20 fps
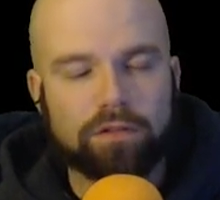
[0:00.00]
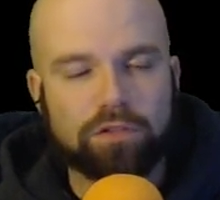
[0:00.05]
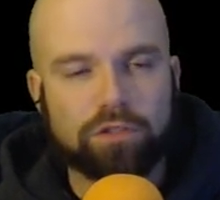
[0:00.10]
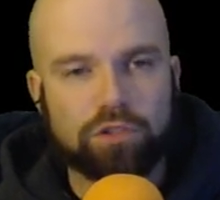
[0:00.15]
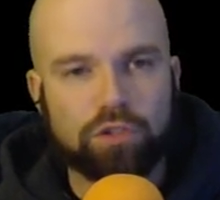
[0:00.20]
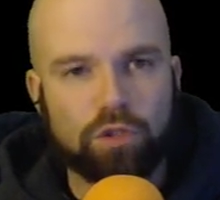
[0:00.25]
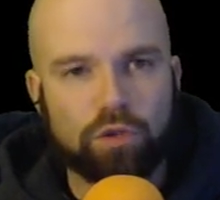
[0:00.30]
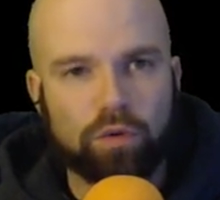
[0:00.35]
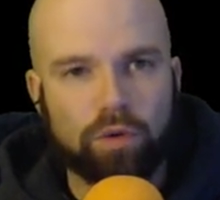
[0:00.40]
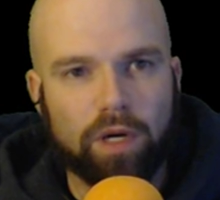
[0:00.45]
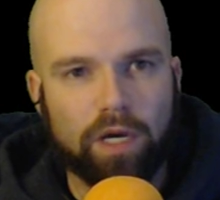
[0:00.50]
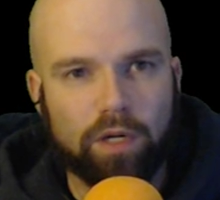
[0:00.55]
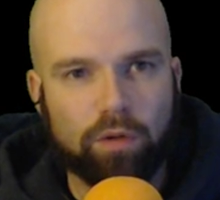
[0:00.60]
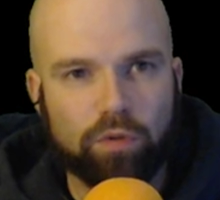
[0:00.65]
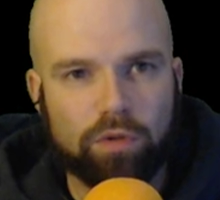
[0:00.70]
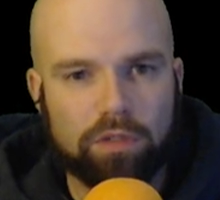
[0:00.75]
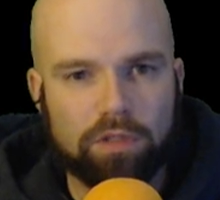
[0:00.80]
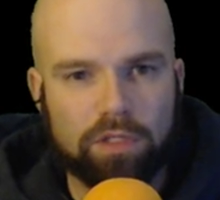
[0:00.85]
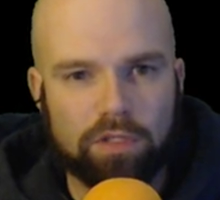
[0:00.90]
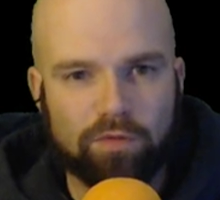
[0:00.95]
so I
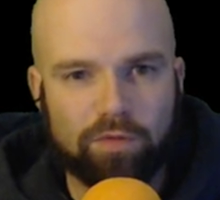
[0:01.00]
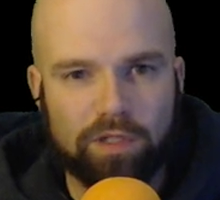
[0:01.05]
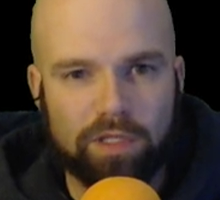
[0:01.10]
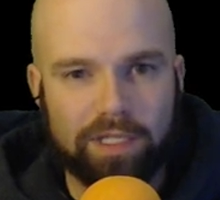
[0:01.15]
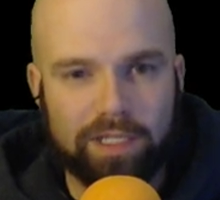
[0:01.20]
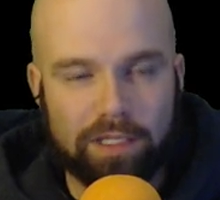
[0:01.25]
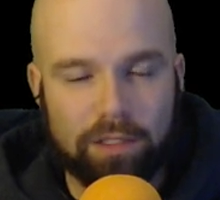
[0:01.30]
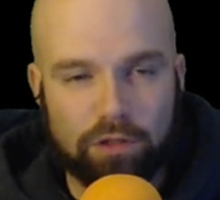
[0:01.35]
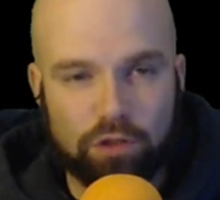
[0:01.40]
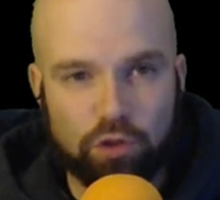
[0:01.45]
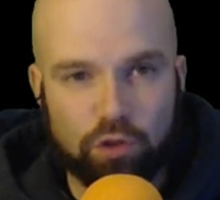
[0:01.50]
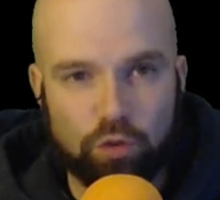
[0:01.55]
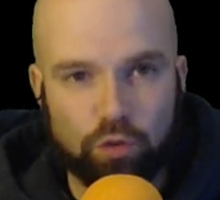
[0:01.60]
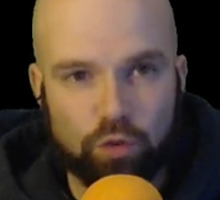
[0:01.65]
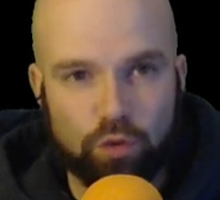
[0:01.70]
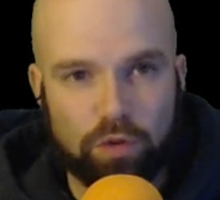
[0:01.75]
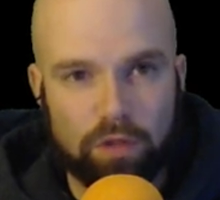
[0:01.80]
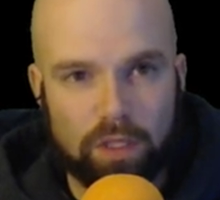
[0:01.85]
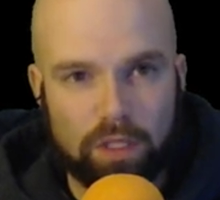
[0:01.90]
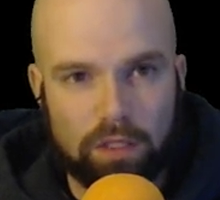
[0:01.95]
will leave a link to
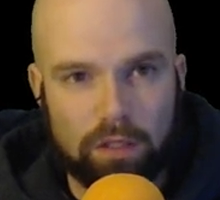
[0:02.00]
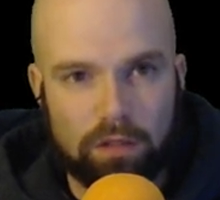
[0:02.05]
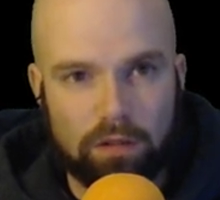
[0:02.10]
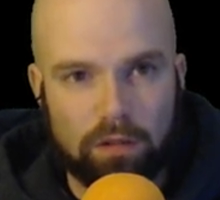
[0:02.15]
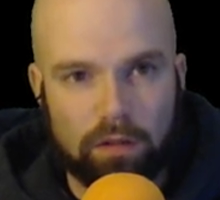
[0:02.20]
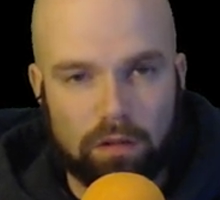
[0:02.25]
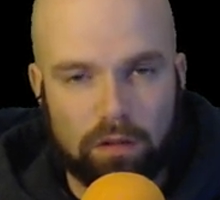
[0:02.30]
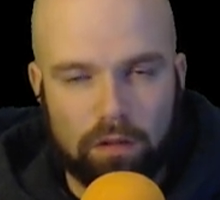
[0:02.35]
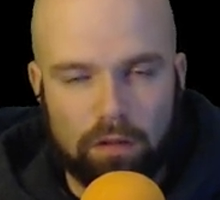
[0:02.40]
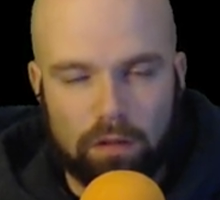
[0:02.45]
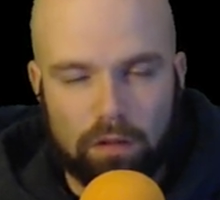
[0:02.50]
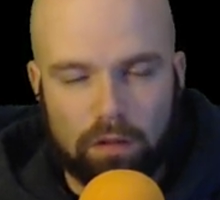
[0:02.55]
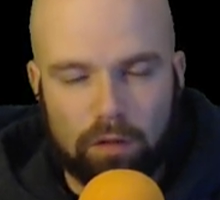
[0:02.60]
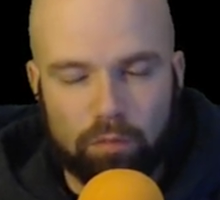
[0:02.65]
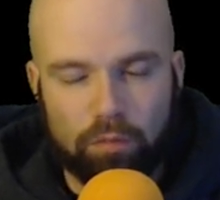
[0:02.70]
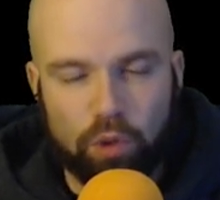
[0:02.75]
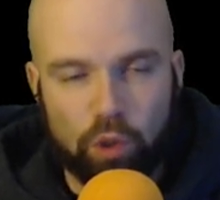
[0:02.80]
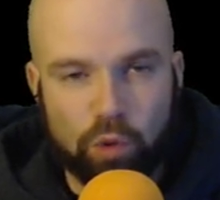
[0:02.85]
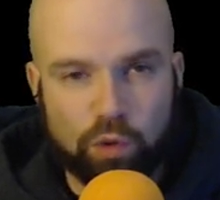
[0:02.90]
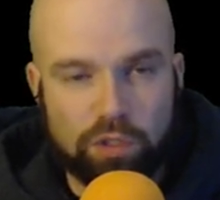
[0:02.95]
the
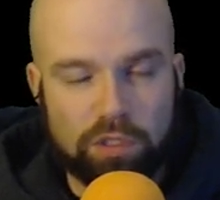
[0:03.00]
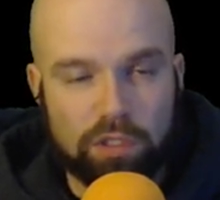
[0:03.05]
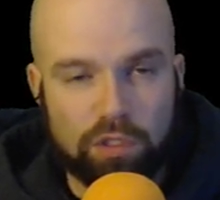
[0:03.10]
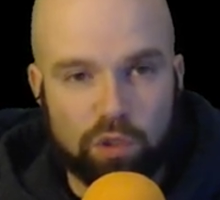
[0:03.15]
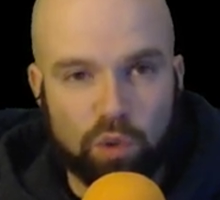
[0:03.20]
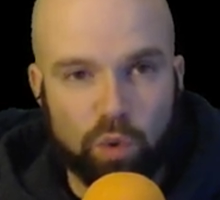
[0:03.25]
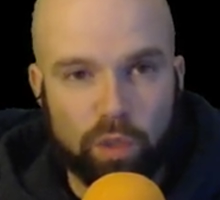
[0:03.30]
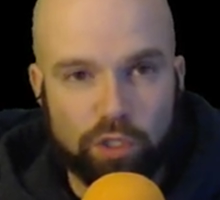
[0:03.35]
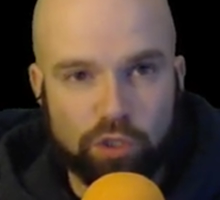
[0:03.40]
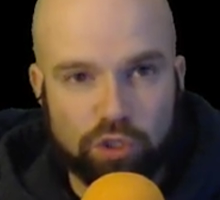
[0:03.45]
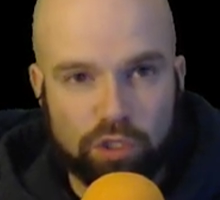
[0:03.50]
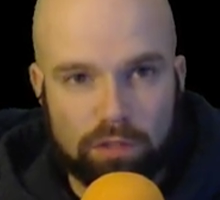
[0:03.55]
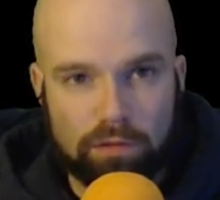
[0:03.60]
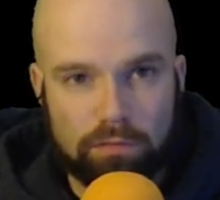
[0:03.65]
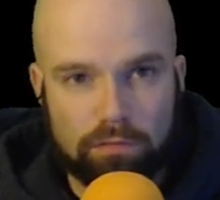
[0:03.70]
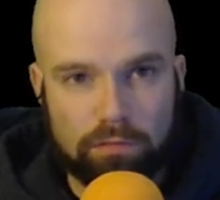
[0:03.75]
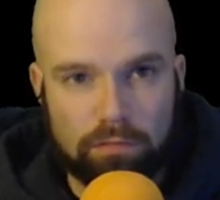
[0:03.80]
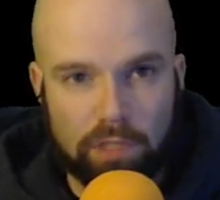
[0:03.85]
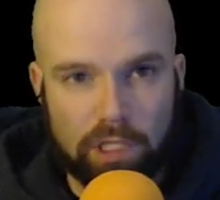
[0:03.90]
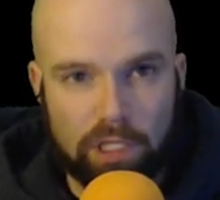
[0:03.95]
post in question,
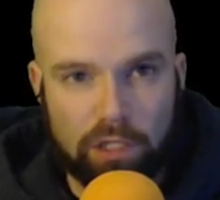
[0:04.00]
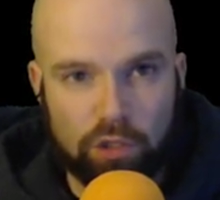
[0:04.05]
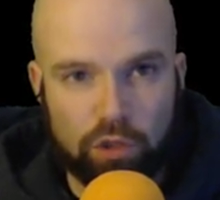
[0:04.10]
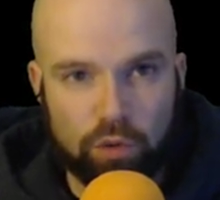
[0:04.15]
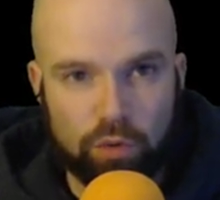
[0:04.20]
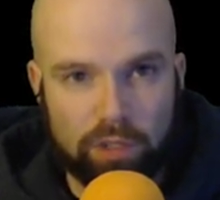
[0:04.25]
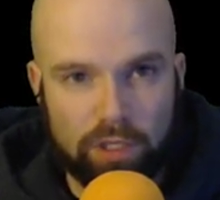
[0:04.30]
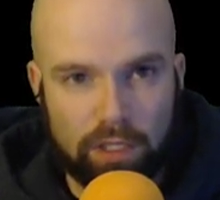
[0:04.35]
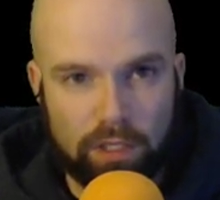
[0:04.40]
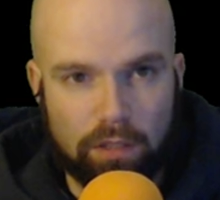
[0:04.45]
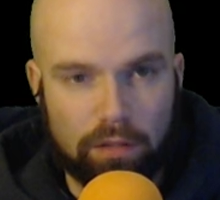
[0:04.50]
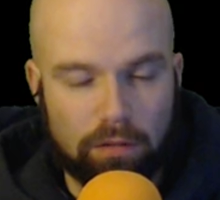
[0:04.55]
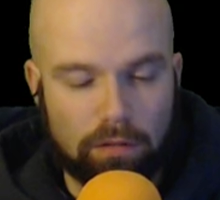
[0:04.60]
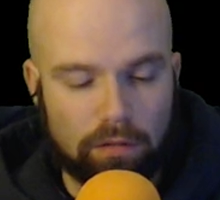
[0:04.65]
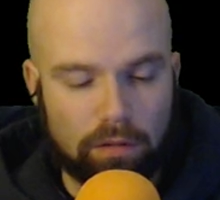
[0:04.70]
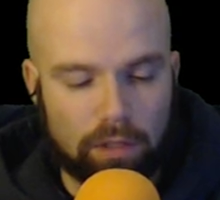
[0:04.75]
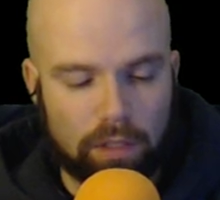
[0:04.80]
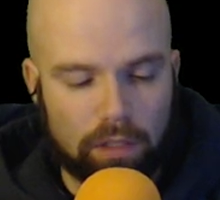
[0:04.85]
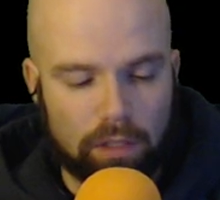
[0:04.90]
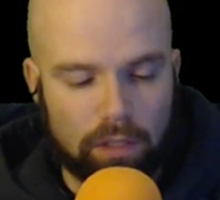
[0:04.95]
and you can
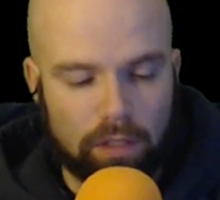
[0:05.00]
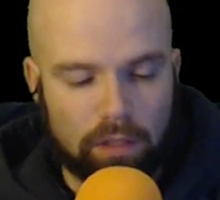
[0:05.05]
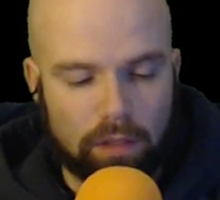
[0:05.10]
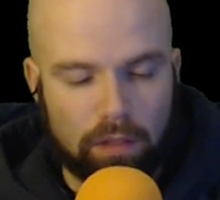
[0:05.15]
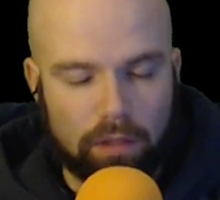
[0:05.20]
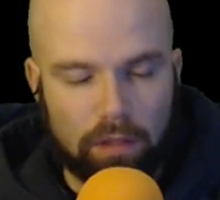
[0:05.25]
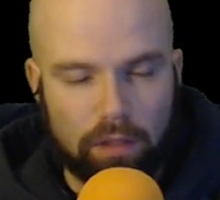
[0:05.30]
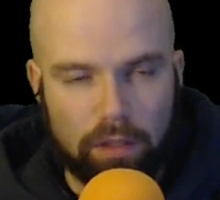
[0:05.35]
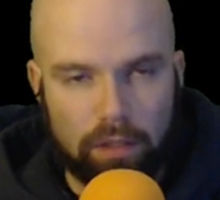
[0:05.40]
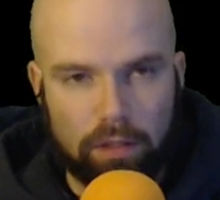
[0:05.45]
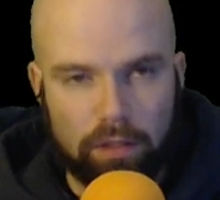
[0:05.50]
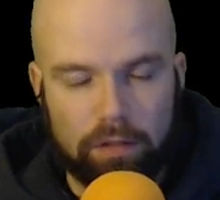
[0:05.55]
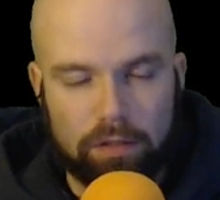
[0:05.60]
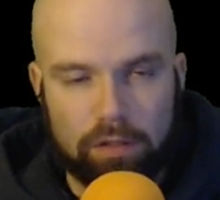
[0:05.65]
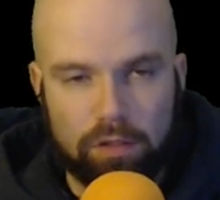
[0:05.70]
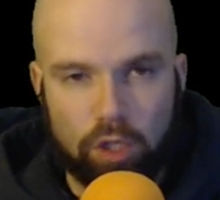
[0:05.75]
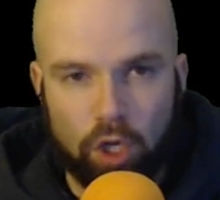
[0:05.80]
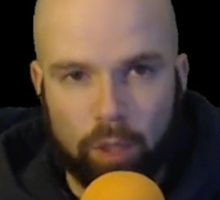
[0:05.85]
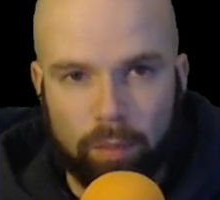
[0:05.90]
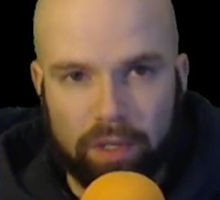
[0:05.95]
uh,
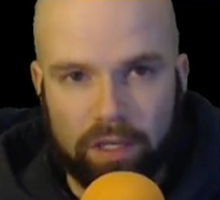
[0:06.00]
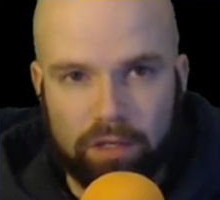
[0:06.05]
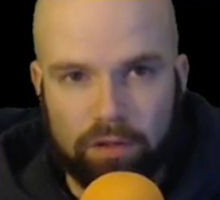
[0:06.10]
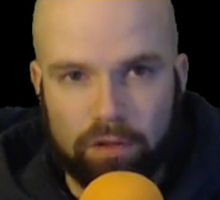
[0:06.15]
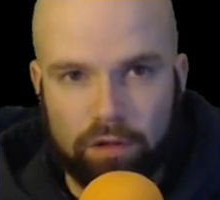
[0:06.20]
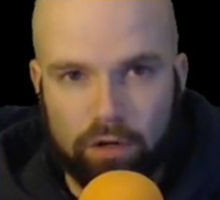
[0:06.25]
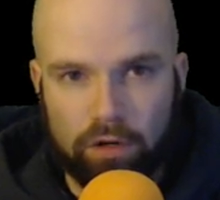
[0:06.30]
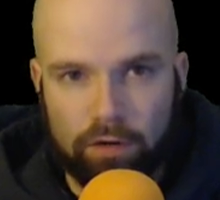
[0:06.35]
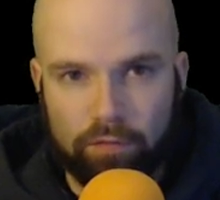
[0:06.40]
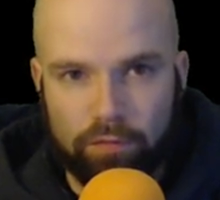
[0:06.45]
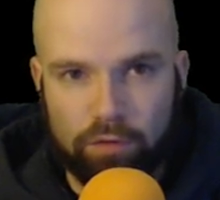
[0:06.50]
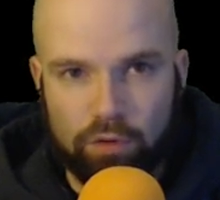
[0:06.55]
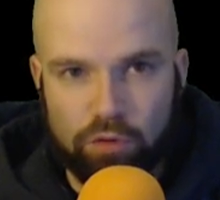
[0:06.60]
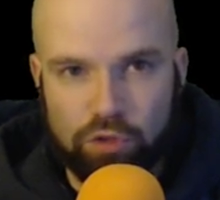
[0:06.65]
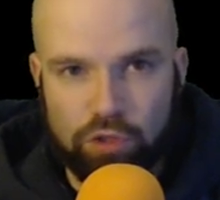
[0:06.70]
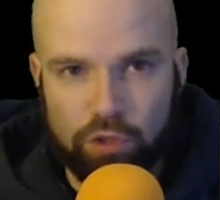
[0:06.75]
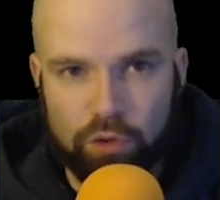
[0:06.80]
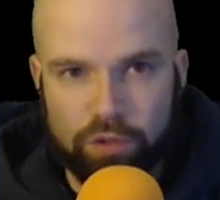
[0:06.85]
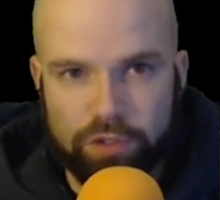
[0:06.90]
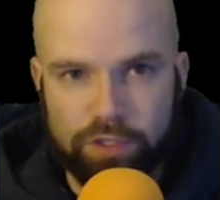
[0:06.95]
comment there if you
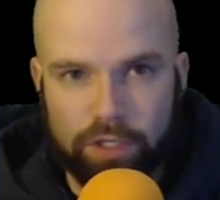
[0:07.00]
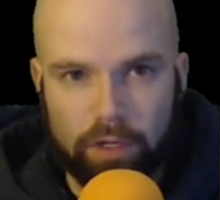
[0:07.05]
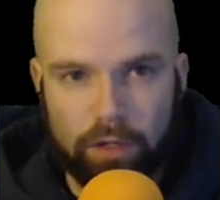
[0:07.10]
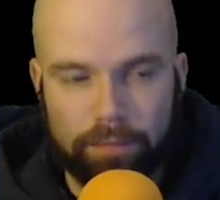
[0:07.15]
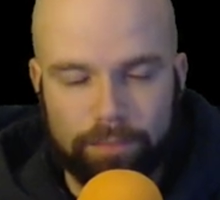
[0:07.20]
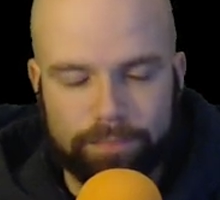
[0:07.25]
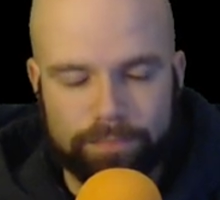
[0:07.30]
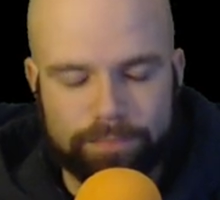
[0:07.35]
so desire.